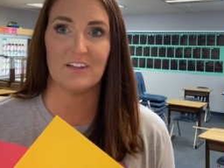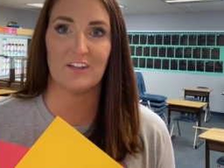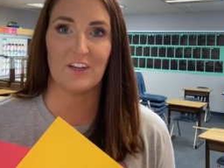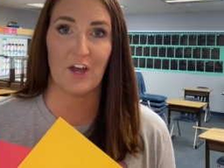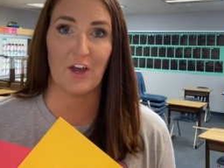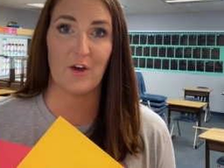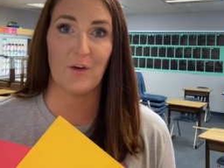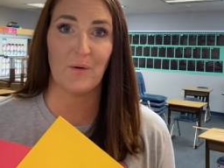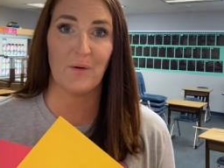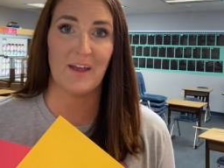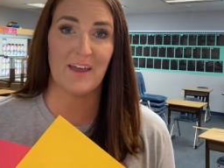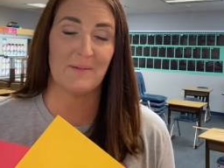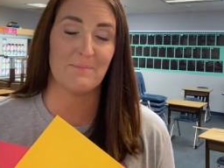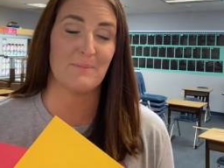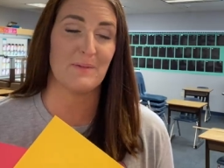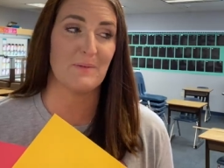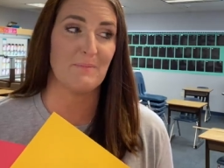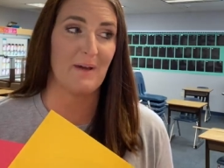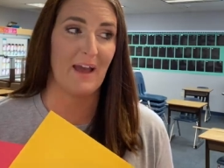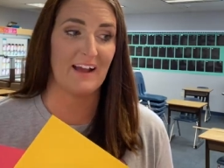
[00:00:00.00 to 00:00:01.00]
go and
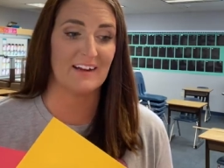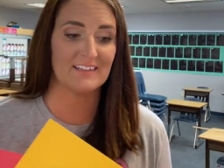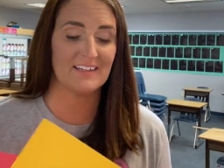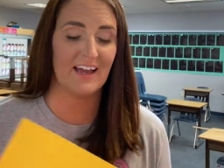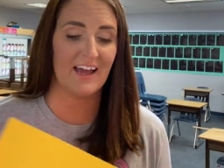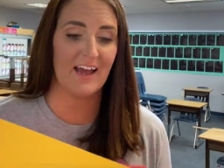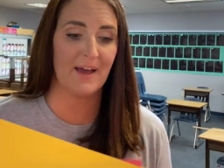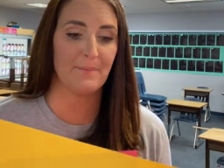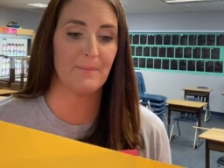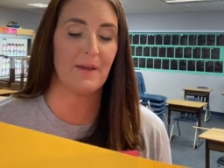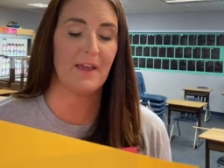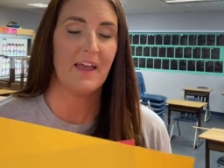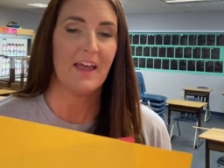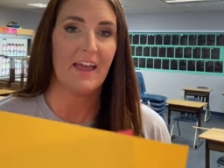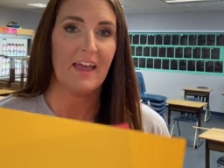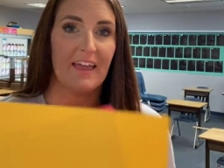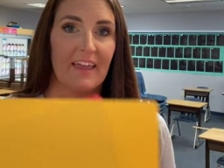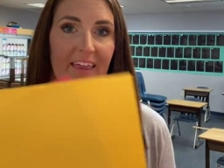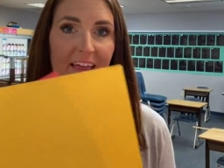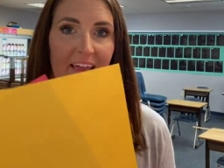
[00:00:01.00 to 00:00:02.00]
be packed up.
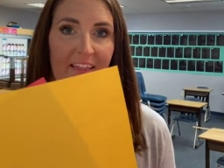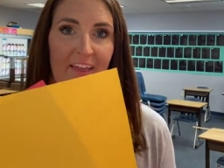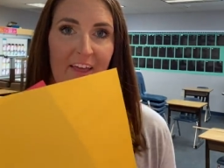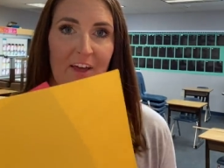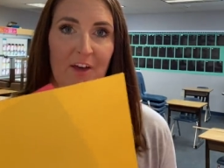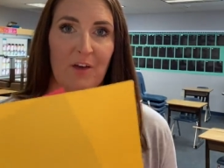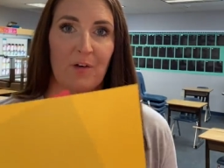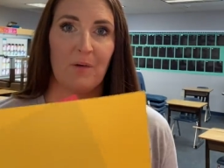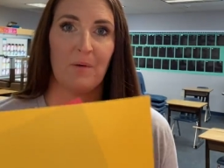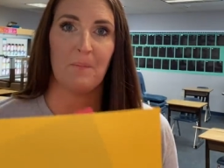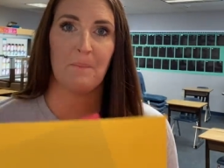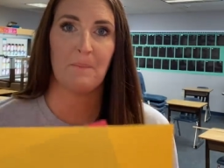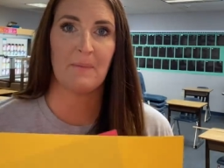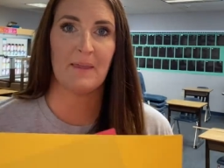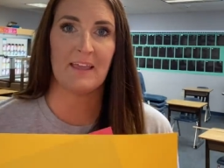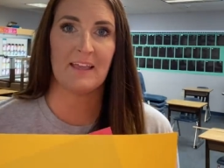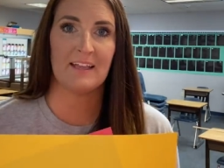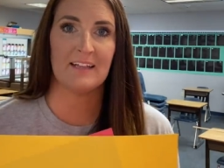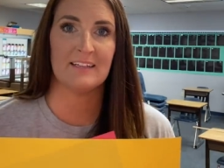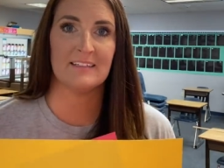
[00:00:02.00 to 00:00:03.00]
Yellow
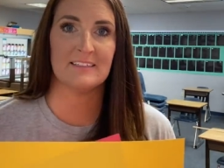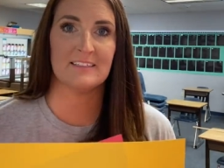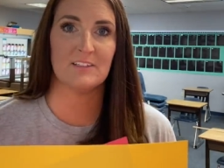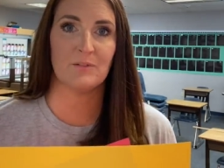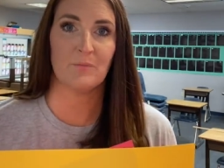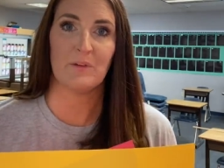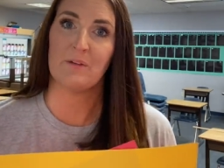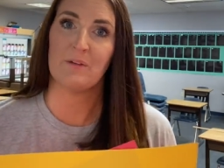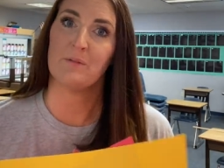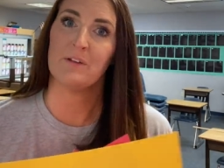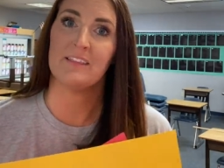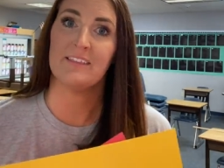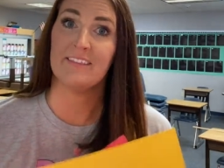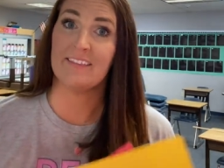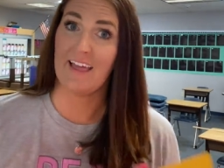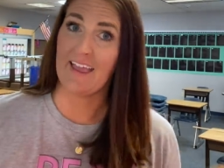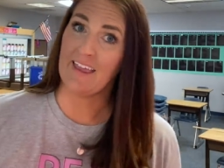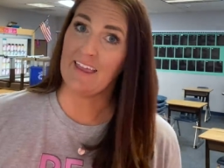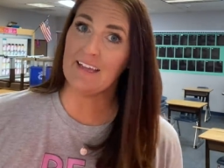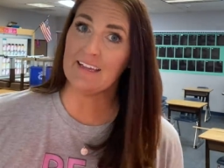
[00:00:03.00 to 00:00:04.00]
means we would
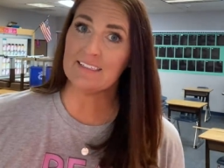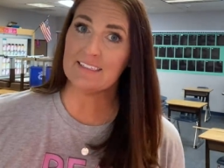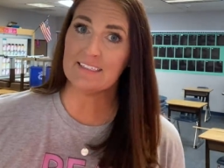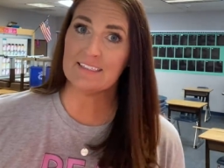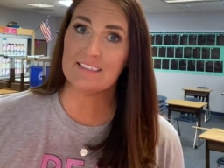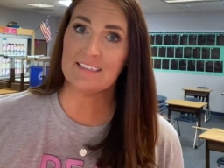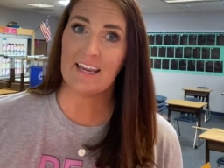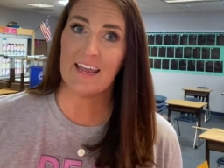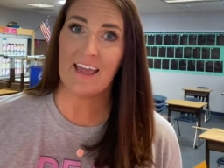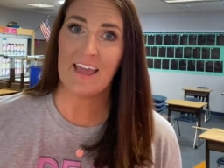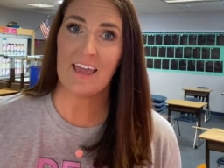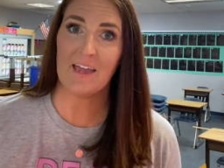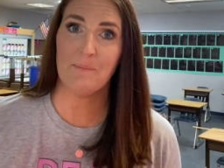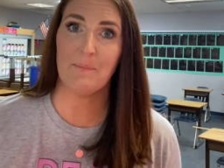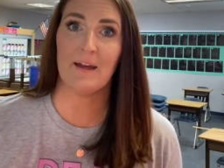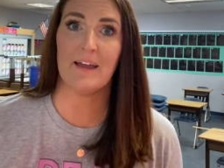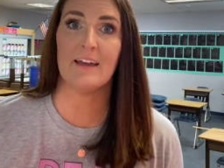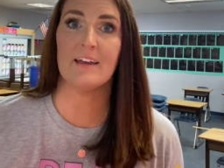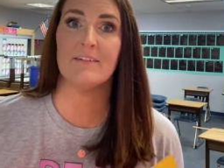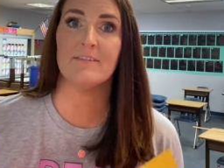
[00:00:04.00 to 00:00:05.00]
like it to stay,
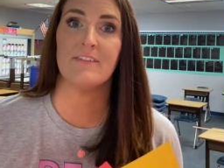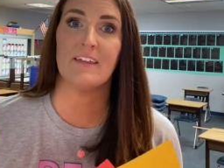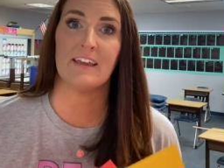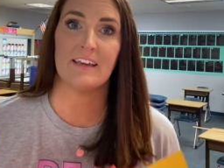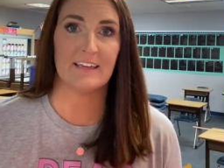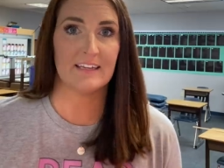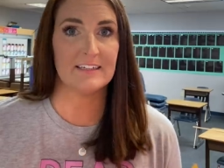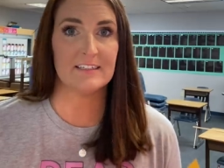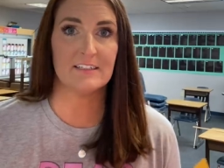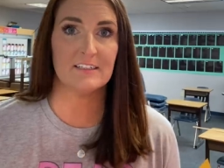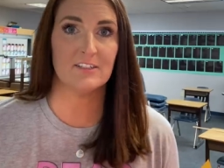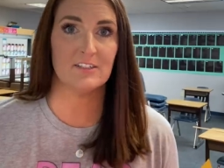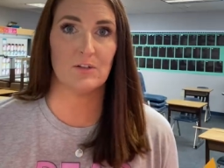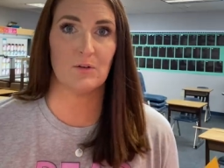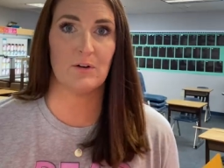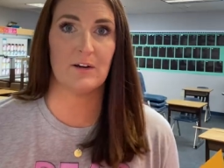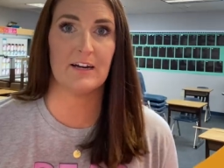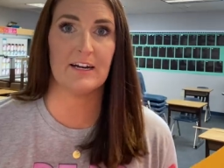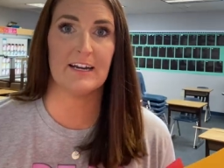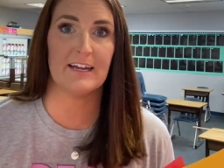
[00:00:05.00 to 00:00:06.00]
but if they need to
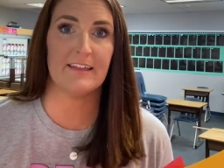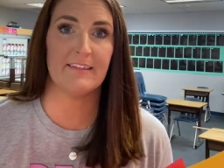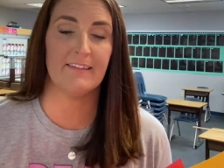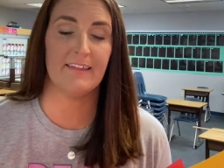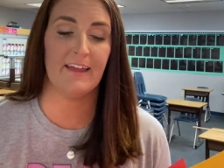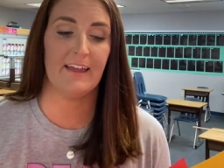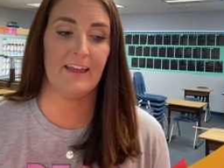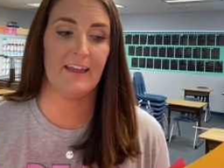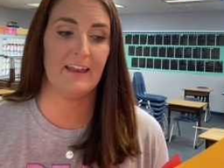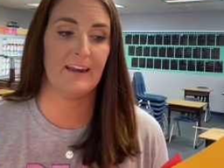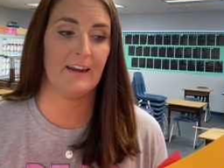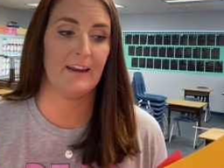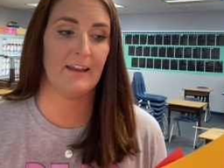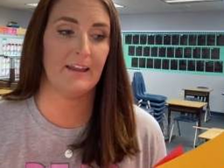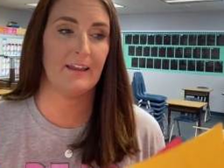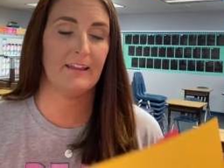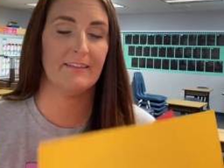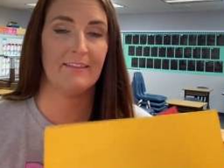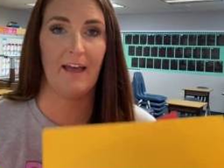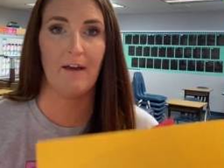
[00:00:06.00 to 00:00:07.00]
store it, then
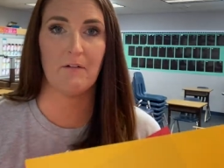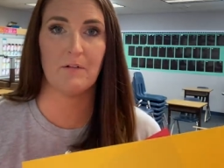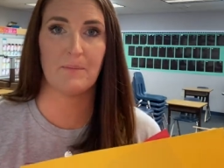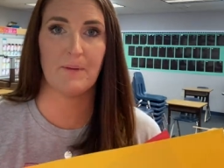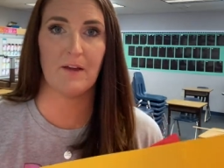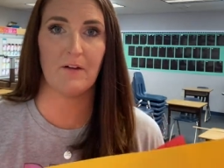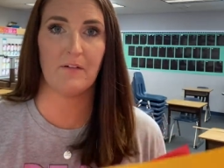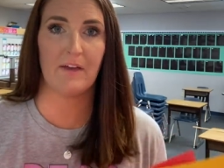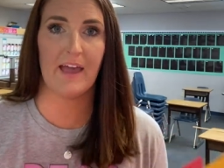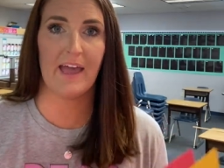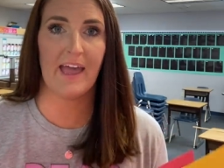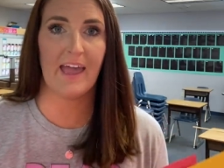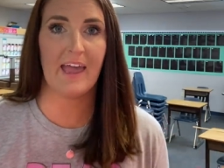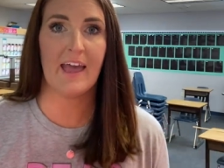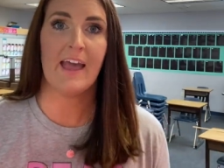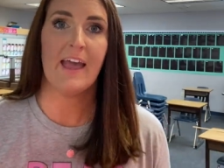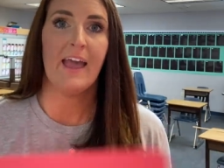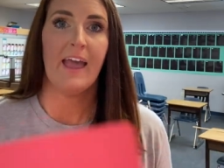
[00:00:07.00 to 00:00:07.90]
that would be okay.